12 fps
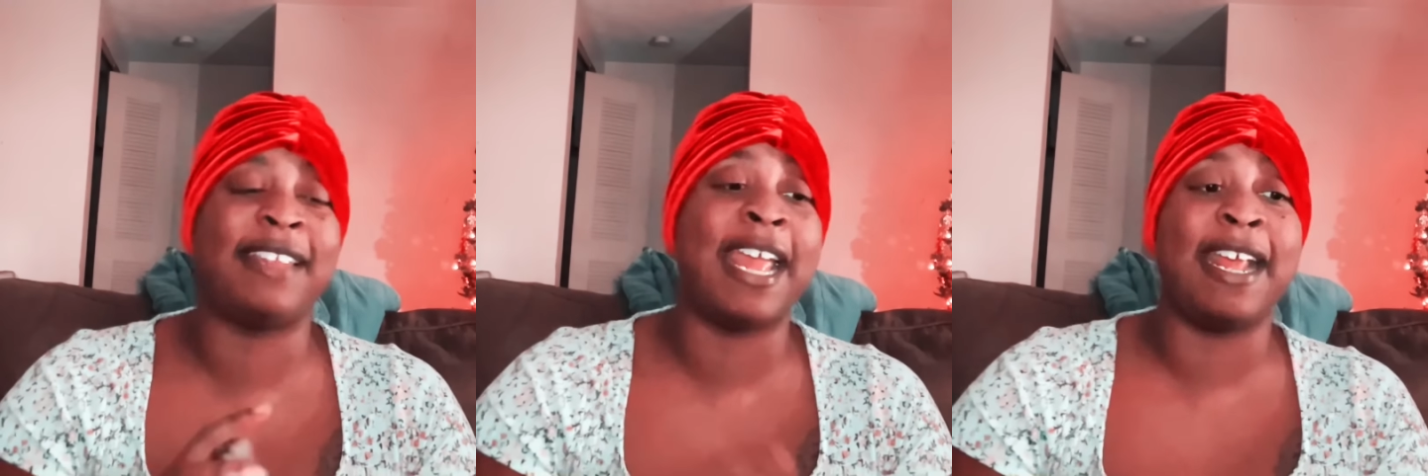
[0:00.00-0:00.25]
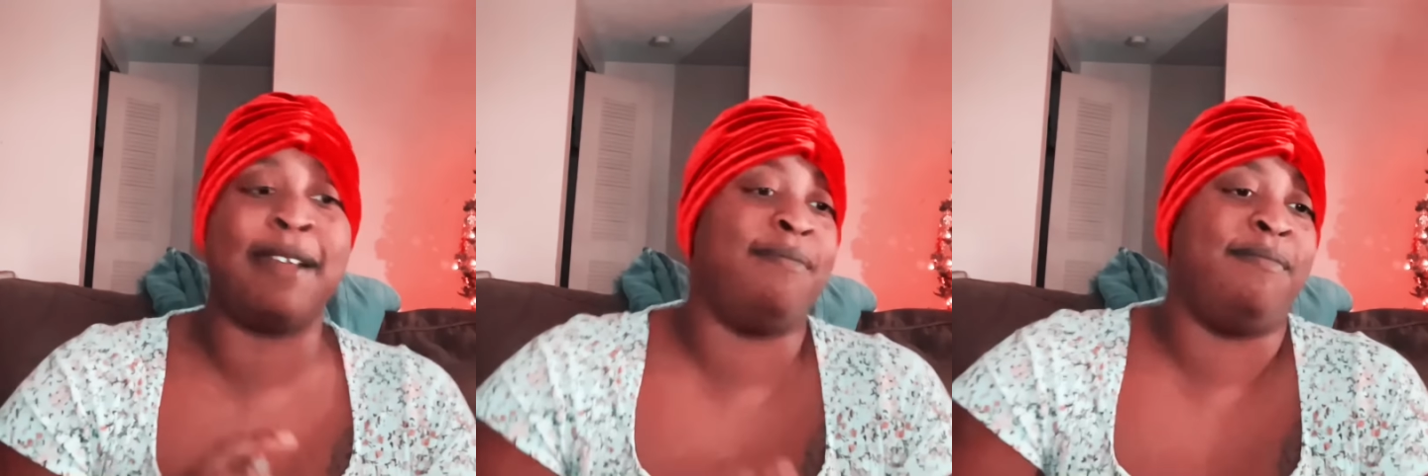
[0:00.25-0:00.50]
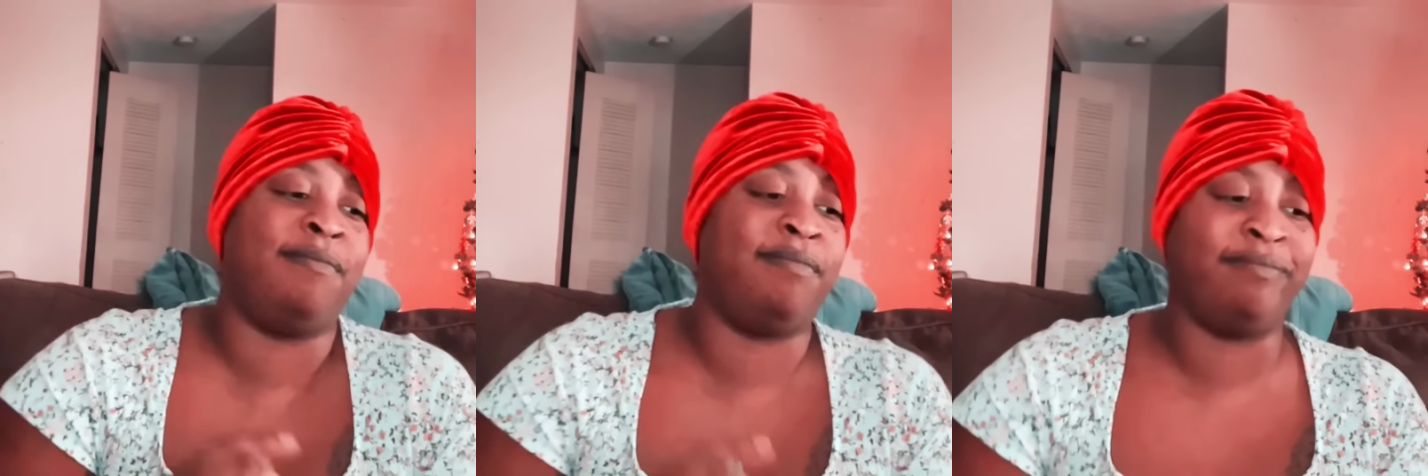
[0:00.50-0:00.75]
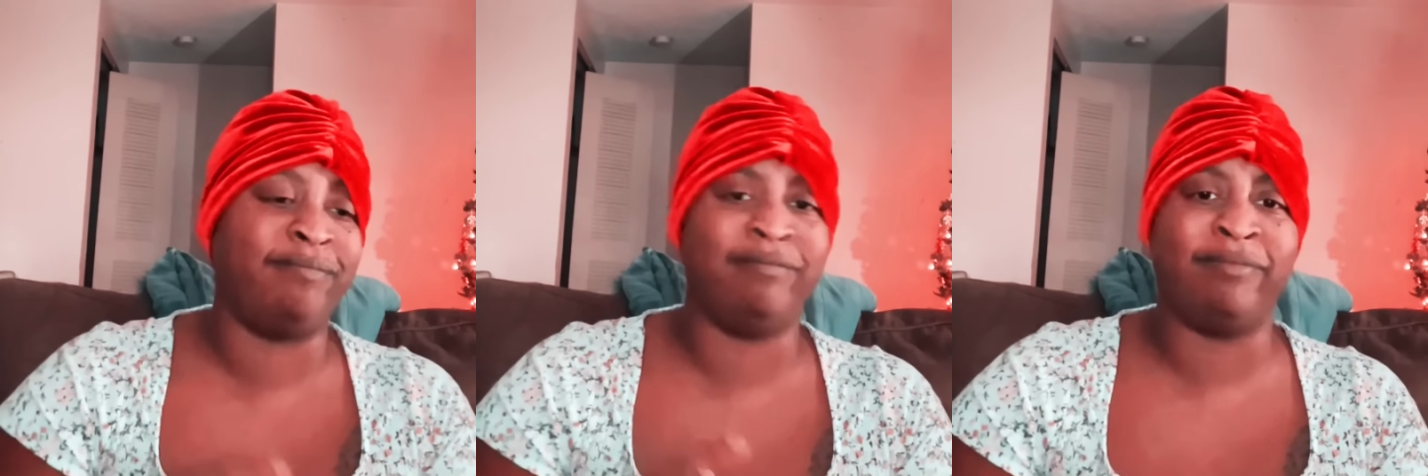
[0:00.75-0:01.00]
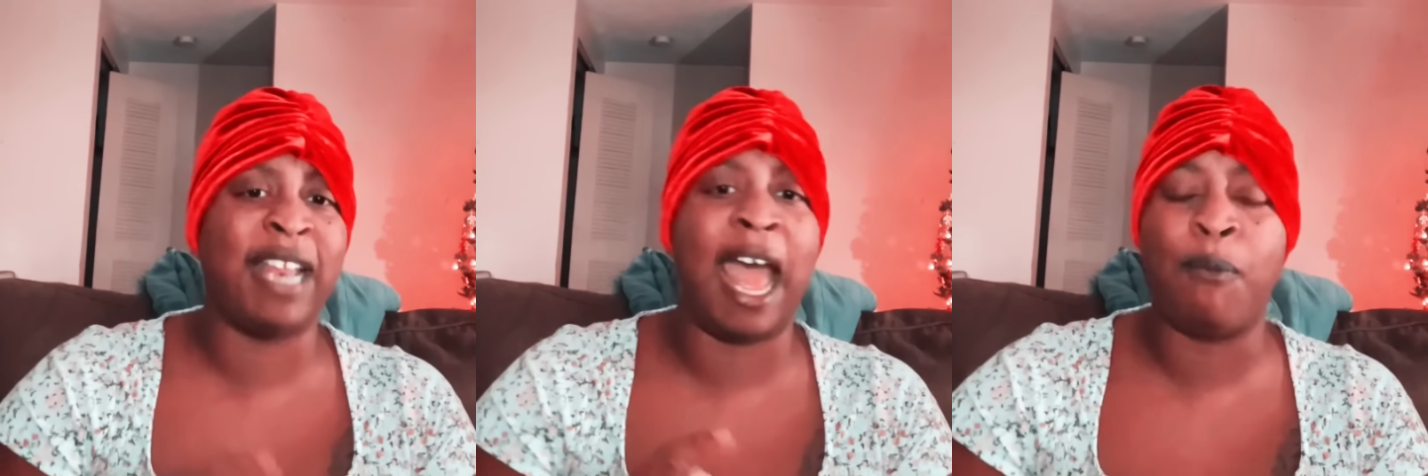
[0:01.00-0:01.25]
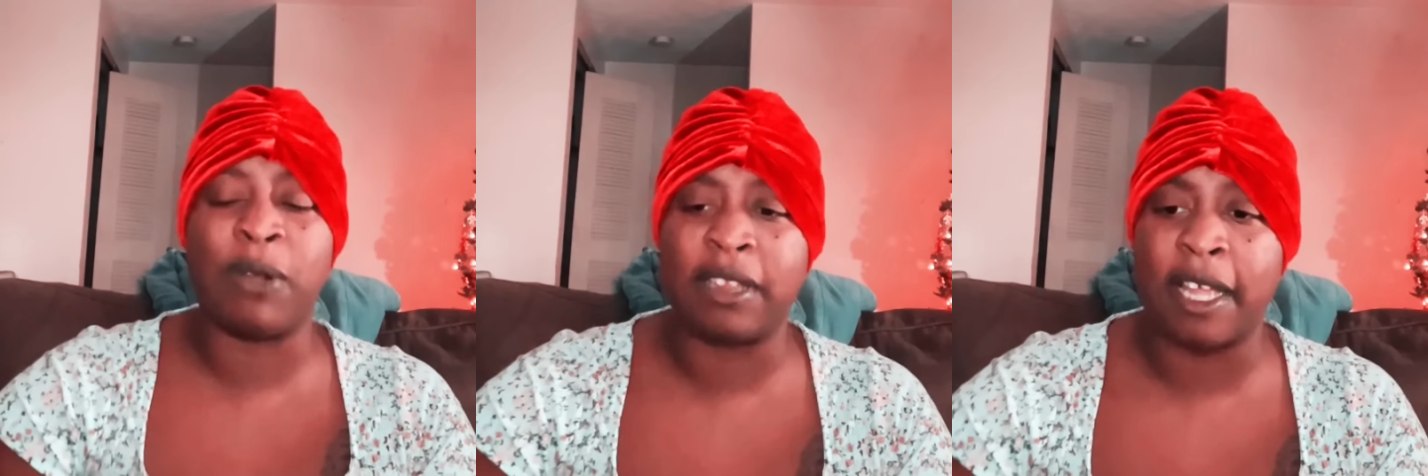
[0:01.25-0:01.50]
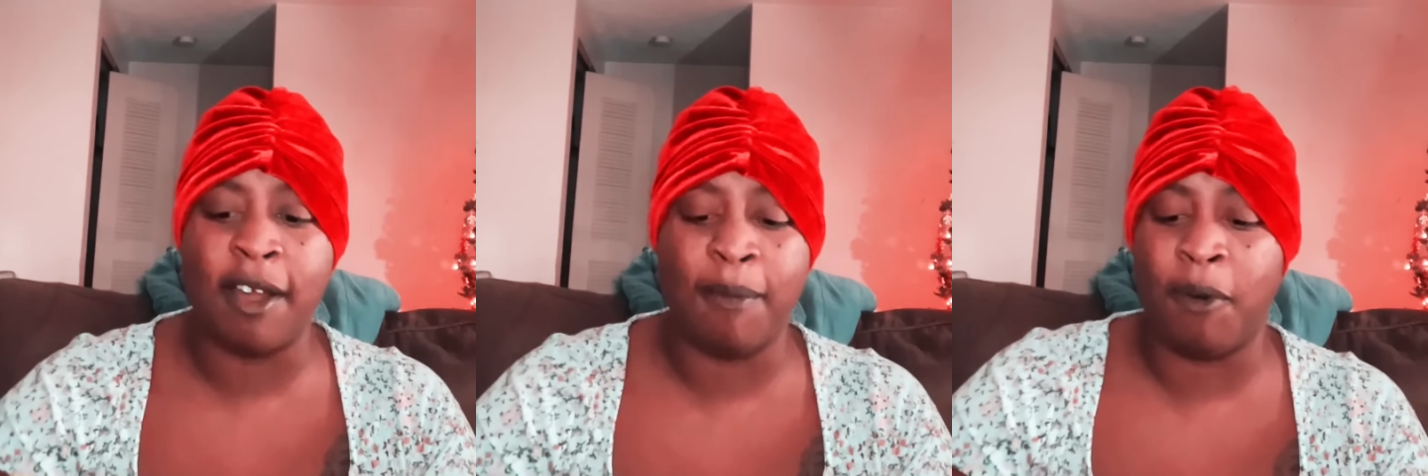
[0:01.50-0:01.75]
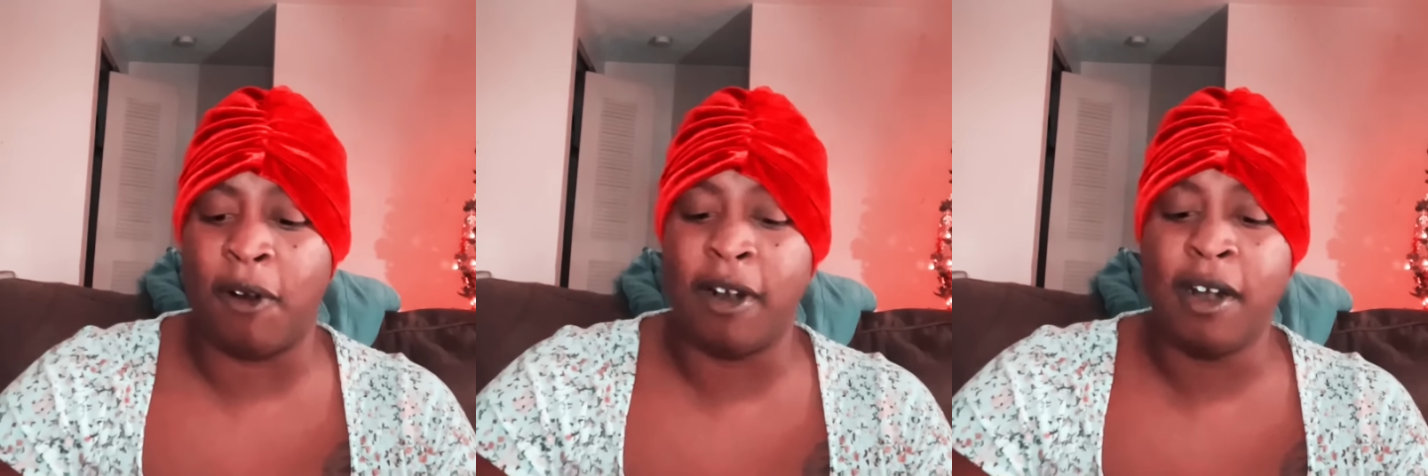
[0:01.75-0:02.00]
they not with them
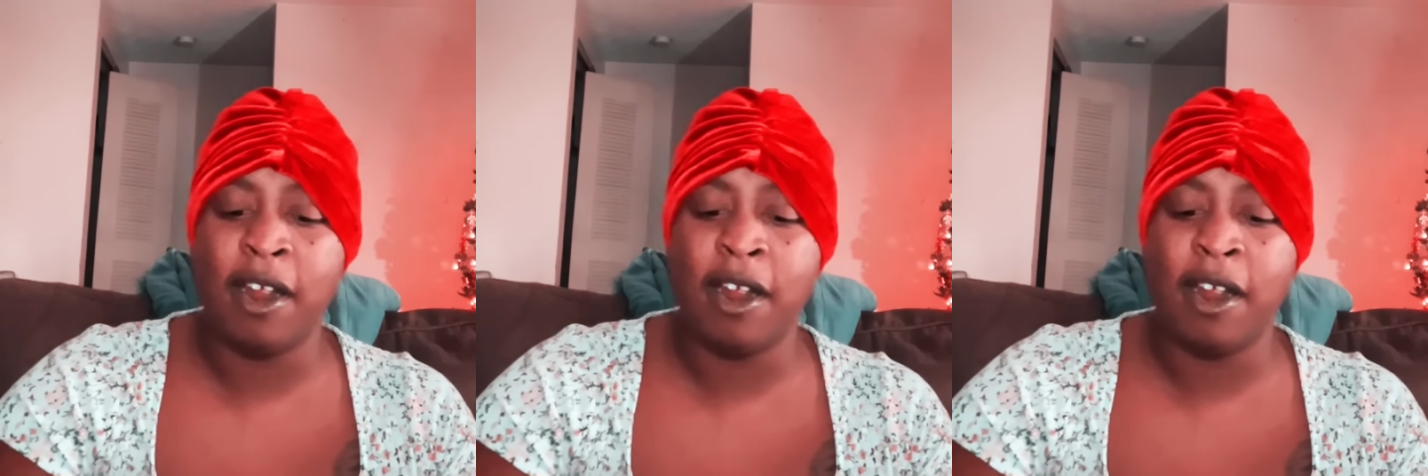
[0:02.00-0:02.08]
or